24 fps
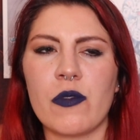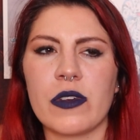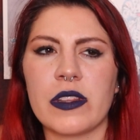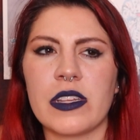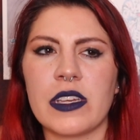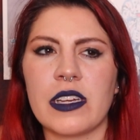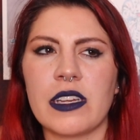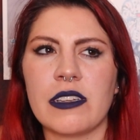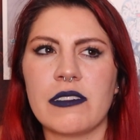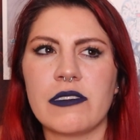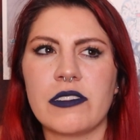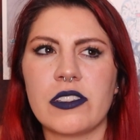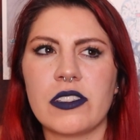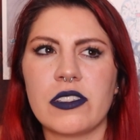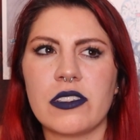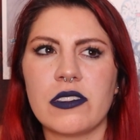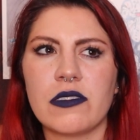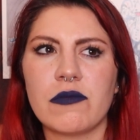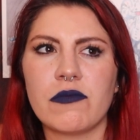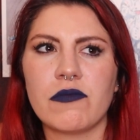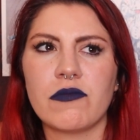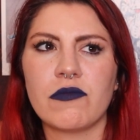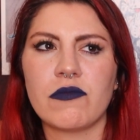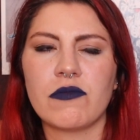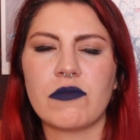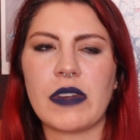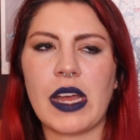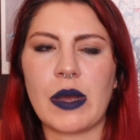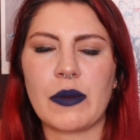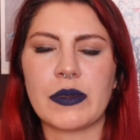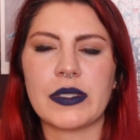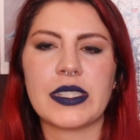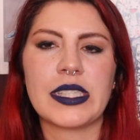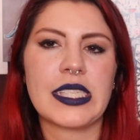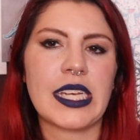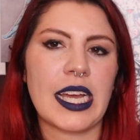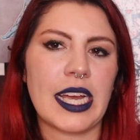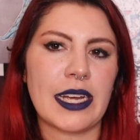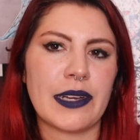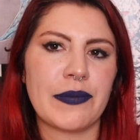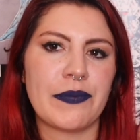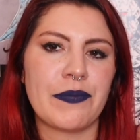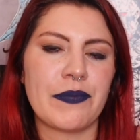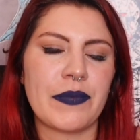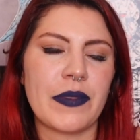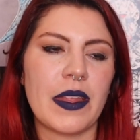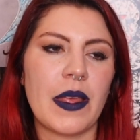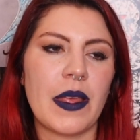with it, I would say.